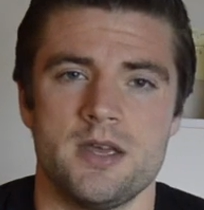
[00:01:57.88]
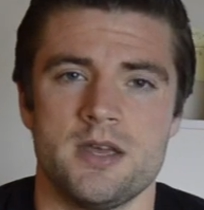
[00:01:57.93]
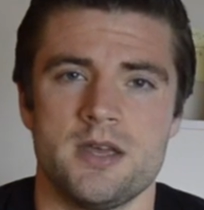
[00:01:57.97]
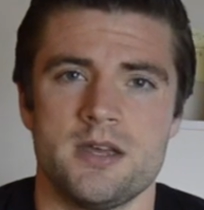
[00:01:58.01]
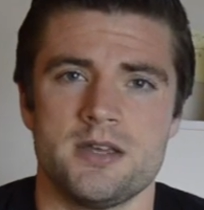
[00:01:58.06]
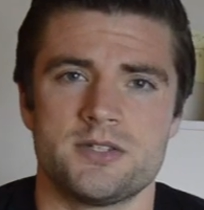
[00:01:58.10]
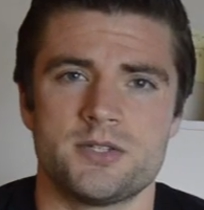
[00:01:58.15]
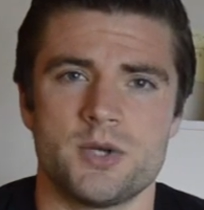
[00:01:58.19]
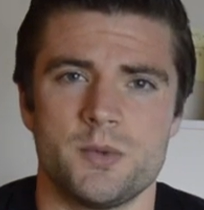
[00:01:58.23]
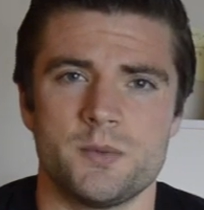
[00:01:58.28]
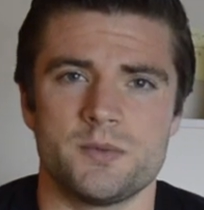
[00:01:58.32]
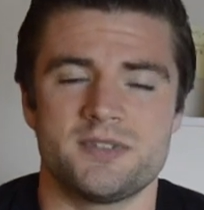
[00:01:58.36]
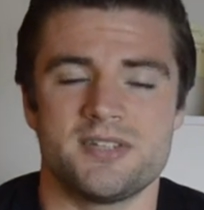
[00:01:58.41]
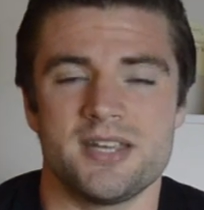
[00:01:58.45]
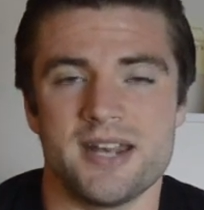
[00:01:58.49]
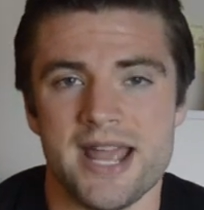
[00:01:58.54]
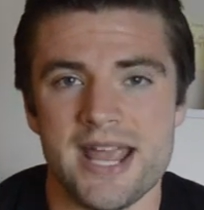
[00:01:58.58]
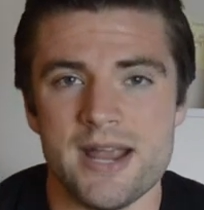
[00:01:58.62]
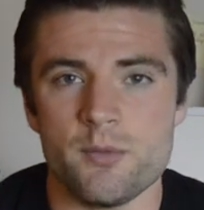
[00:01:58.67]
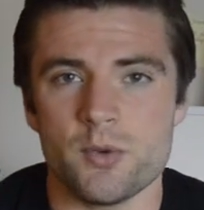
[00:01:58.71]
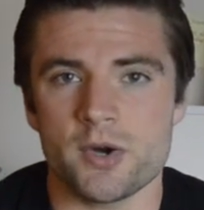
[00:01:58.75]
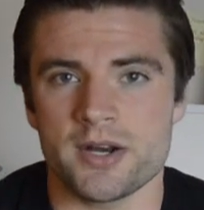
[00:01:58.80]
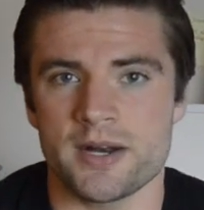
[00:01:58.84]
So
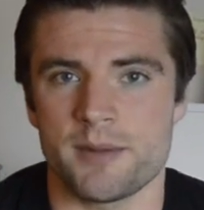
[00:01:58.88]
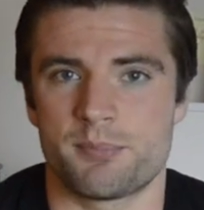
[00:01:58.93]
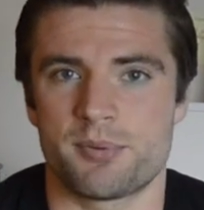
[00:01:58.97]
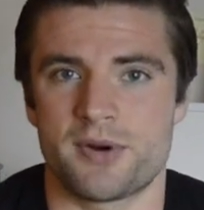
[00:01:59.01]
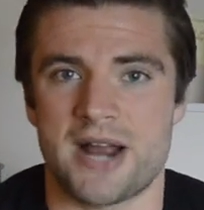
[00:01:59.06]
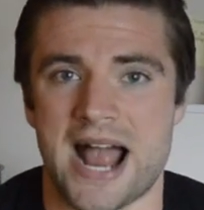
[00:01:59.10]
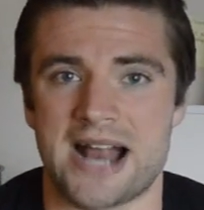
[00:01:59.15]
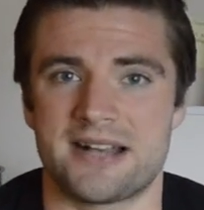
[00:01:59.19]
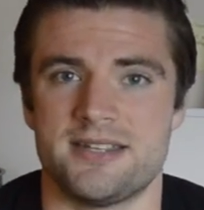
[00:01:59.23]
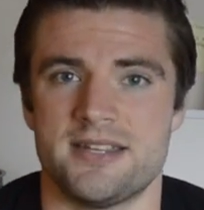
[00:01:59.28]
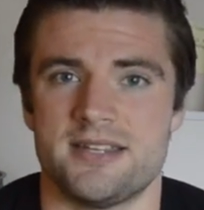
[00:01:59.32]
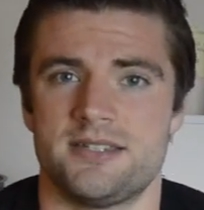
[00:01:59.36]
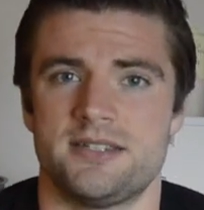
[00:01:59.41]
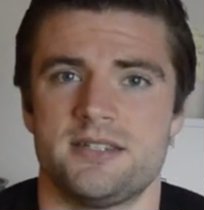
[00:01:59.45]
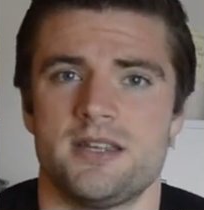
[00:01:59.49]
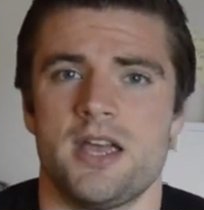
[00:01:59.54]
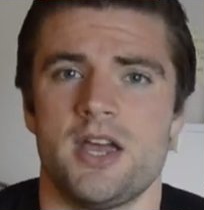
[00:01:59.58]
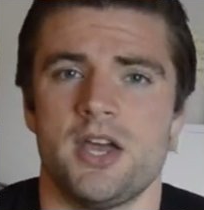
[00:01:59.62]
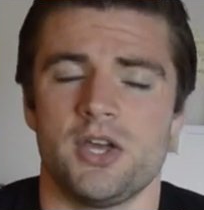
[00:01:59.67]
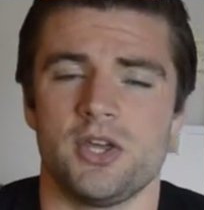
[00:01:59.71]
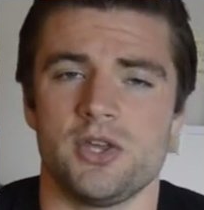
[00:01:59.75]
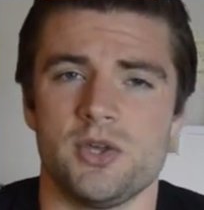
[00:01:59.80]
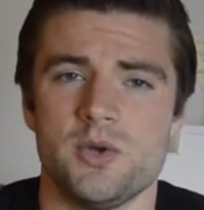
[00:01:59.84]
today we're going to
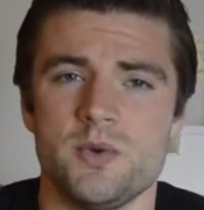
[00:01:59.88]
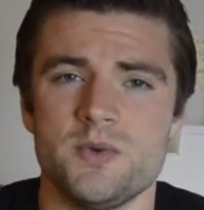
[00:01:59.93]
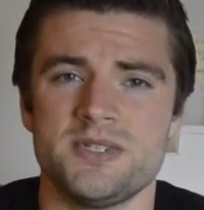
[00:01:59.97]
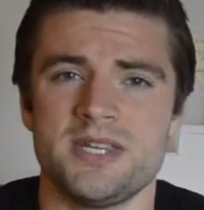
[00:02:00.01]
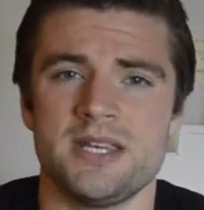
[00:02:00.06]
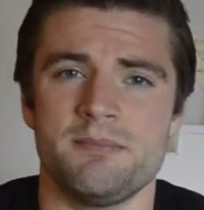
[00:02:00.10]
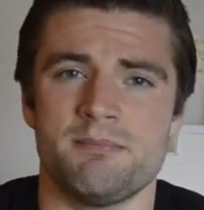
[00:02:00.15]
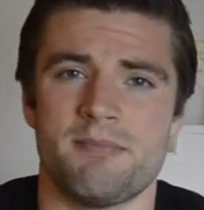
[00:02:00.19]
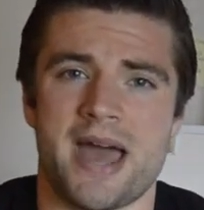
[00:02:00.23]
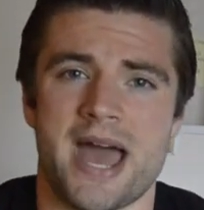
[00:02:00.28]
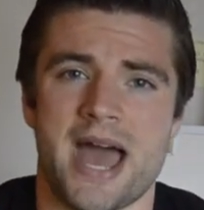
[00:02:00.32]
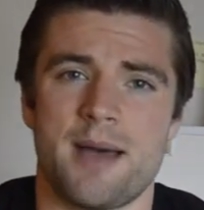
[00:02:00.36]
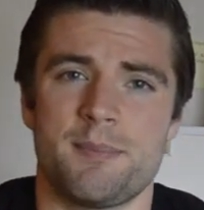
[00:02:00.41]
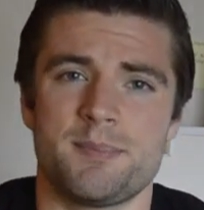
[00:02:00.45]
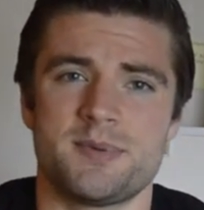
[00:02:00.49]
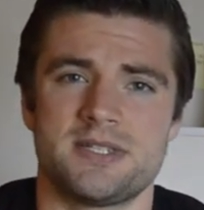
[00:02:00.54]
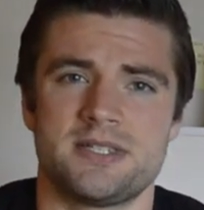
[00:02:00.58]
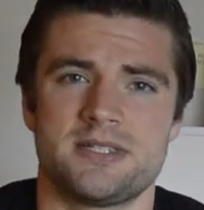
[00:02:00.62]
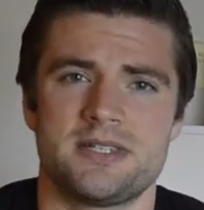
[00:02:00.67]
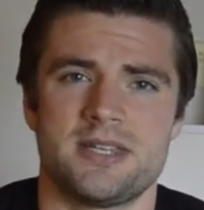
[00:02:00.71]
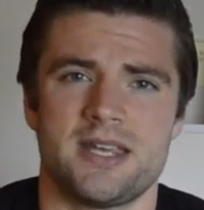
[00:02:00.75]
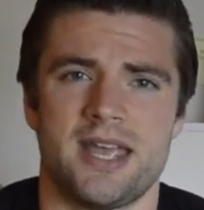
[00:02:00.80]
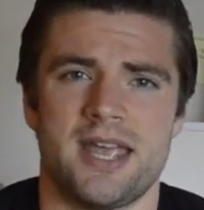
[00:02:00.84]
practice using
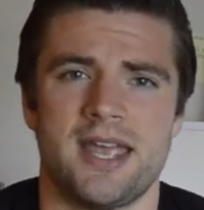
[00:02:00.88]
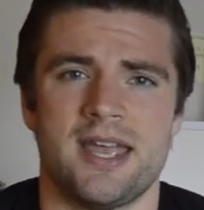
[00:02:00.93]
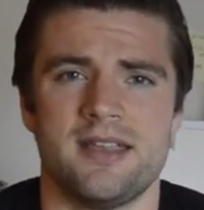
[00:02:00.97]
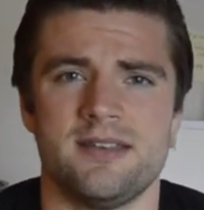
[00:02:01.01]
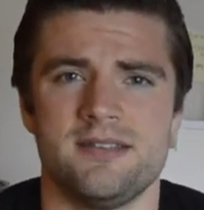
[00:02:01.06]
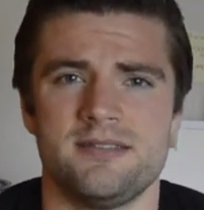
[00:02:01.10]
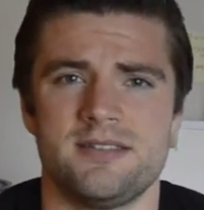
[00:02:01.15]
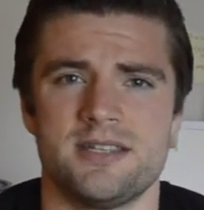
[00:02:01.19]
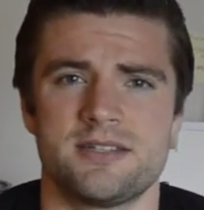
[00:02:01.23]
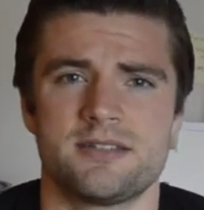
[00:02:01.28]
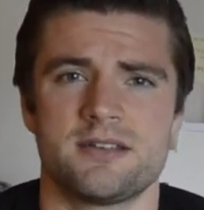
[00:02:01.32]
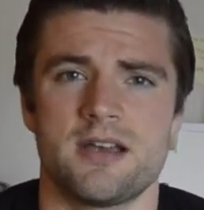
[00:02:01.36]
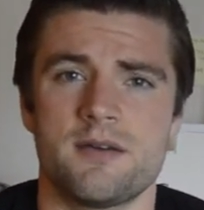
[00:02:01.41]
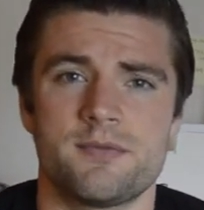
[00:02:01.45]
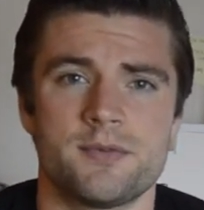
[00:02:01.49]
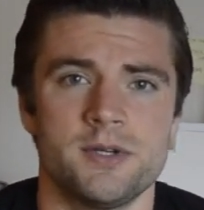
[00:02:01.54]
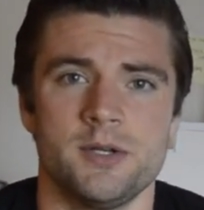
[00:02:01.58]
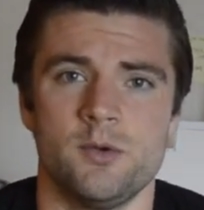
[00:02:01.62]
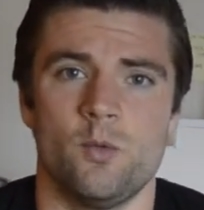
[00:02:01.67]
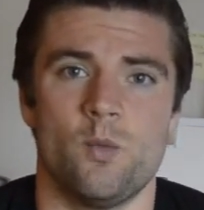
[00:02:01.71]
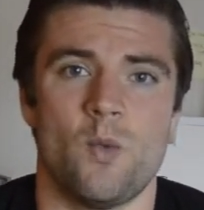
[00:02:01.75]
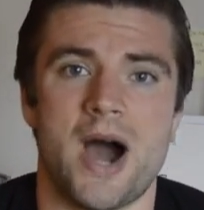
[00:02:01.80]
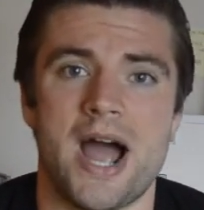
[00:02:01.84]
maps and
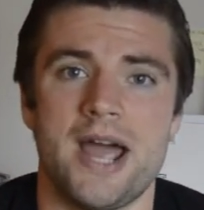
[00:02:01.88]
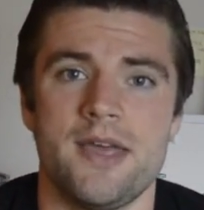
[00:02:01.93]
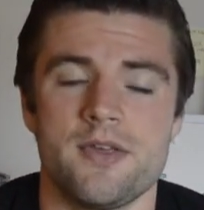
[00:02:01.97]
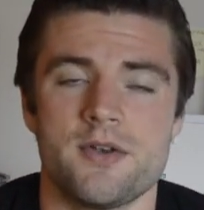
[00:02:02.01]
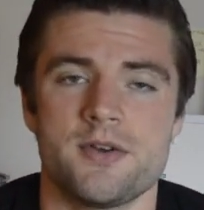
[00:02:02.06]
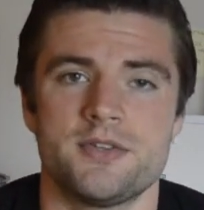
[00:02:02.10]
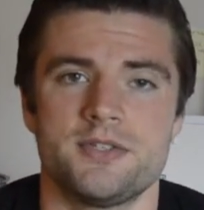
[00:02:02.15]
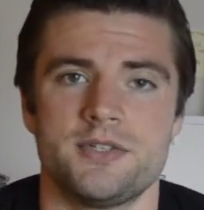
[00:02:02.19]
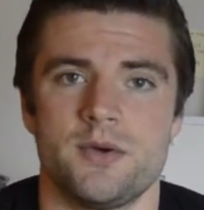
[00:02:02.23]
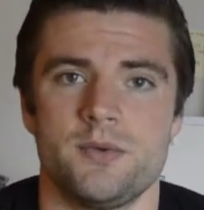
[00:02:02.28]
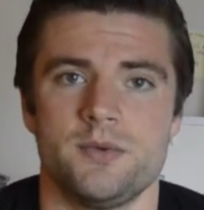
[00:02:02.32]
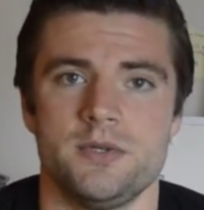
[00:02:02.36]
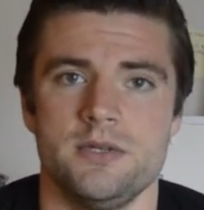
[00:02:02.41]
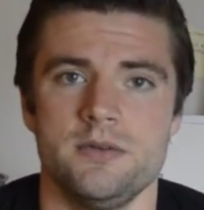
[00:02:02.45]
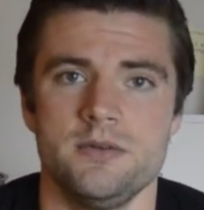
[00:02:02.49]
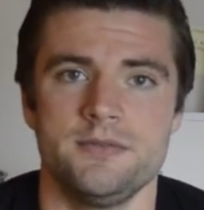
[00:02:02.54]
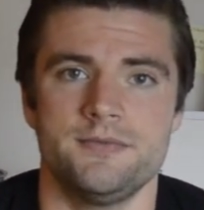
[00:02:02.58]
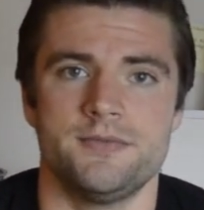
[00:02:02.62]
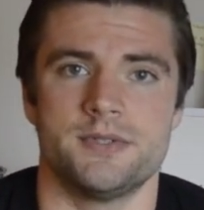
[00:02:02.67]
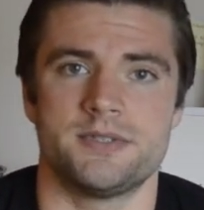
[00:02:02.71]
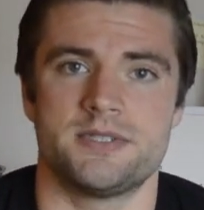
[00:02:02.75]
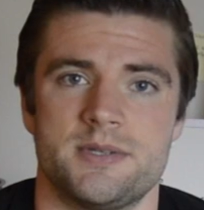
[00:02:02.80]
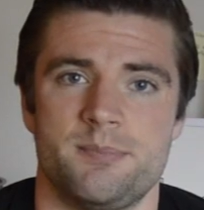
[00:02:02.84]
discovering why they're so
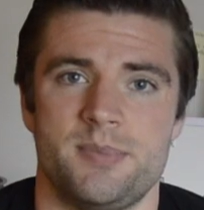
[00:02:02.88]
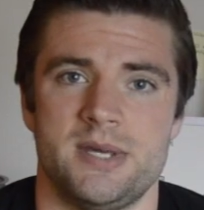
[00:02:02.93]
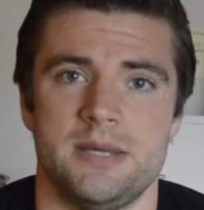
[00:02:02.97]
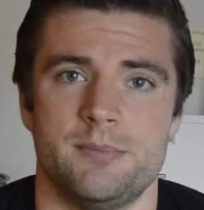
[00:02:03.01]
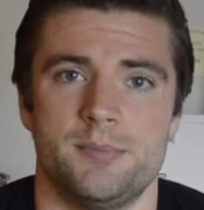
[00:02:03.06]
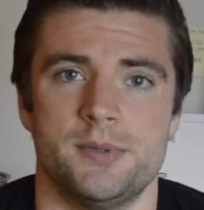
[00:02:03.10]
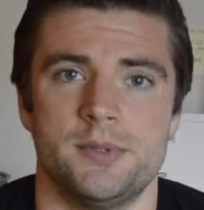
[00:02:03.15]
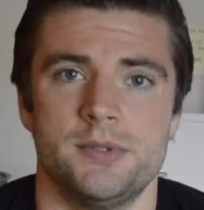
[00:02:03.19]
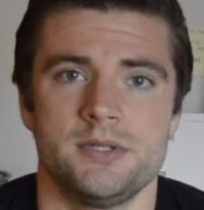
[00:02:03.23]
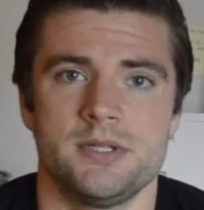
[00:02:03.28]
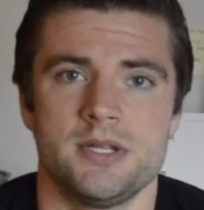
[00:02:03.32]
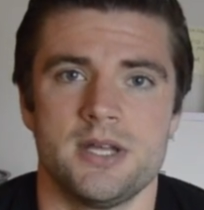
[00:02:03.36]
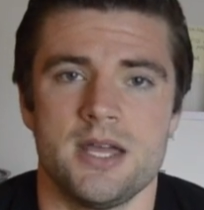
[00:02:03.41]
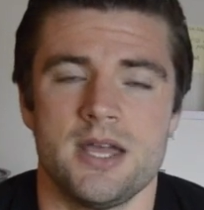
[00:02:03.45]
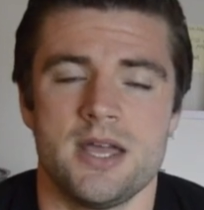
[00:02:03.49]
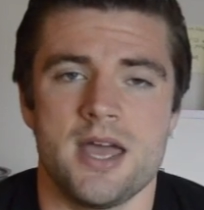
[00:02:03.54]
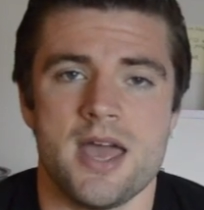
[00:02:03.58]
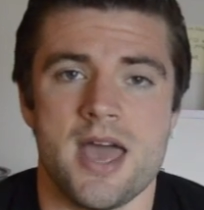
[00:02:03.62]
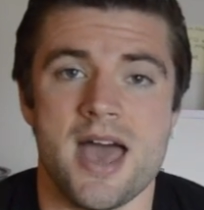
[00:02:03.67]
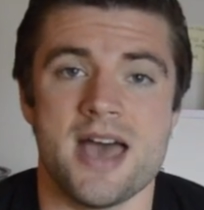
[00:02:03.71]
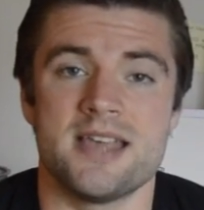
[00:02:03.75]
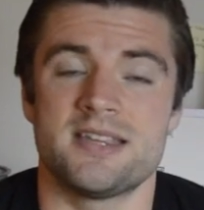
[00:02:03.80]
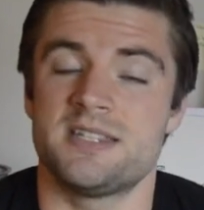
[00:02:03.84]
useful people,
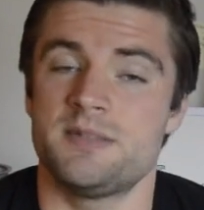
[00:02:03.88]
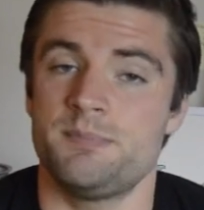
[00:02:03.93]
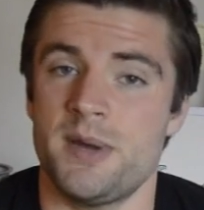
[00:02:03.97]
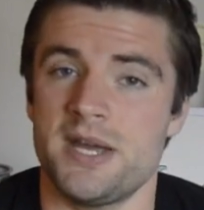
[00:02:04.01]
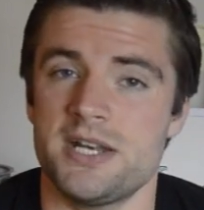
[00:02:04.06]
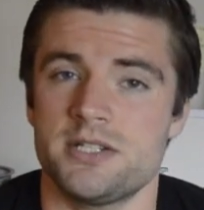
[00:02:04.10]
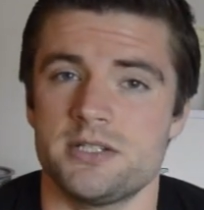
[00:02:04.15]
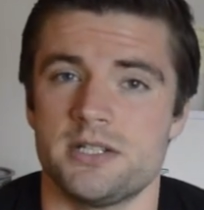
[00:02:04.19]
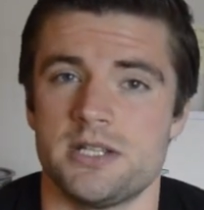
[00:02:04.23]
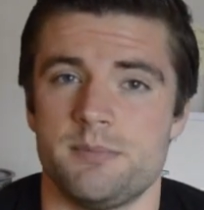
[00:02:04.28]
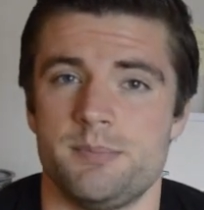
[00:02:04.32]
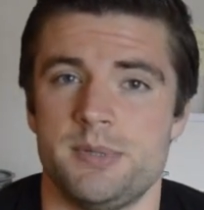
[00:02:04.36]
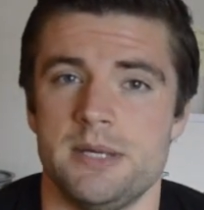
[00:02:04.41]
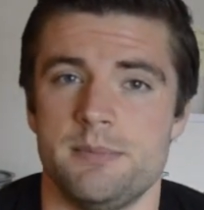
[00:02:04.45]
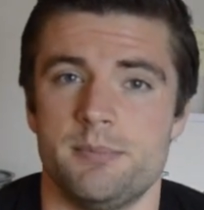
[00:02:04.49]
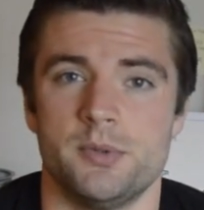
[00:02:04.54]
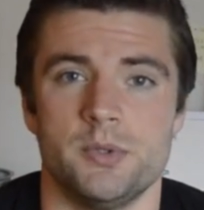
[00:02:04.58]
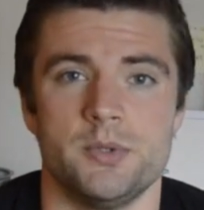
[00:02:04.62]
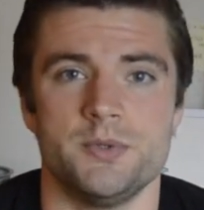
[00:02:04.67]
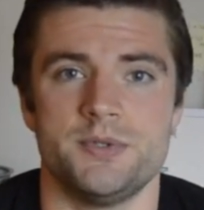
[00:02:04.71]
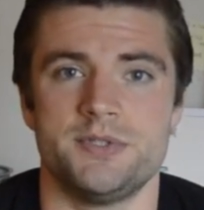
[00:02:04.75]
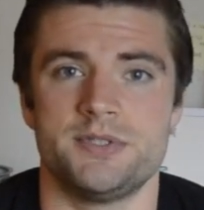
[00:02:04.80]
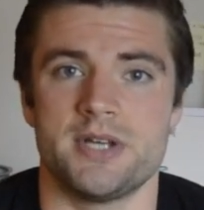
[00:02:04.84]
especially
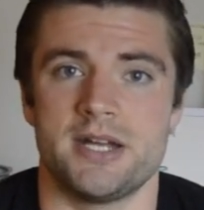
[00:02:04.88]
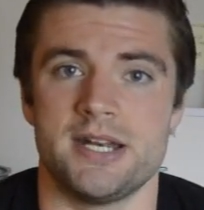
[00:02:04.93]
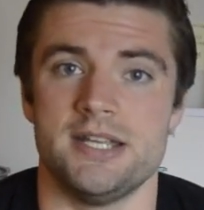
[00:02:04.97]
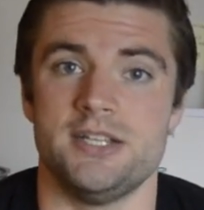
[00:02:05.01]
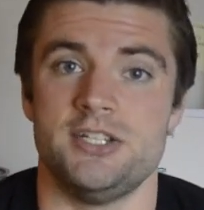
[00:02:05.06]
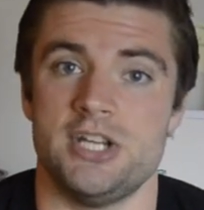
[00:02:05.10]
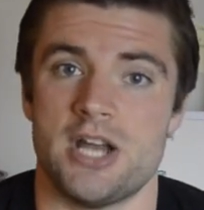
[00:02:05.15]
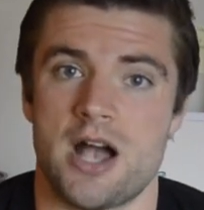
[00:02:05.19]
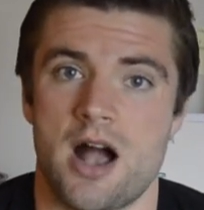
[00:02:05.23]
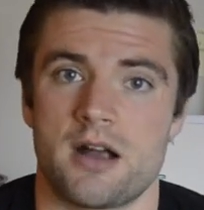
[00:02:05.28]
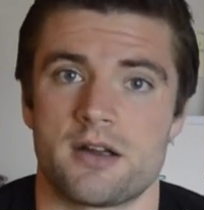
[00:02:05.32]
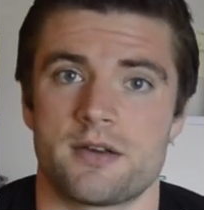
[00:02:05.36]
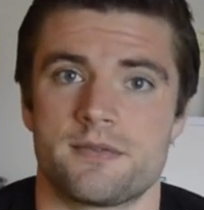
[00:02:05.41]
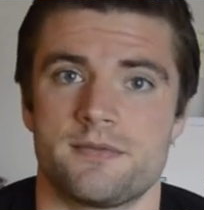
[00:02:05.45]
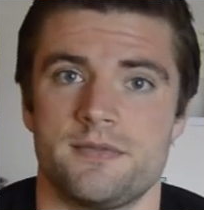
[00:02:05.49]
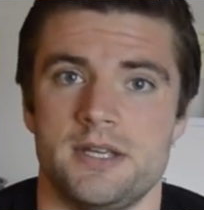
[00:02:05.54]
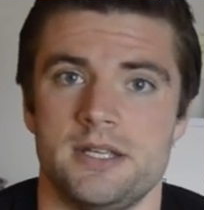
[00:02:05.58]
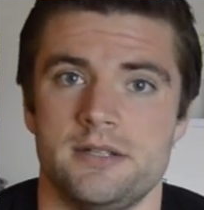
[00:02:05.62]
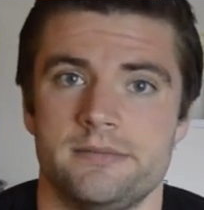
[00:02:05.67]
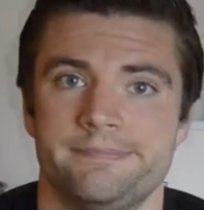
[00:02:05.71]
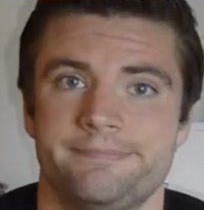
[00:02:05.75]
people who study geography.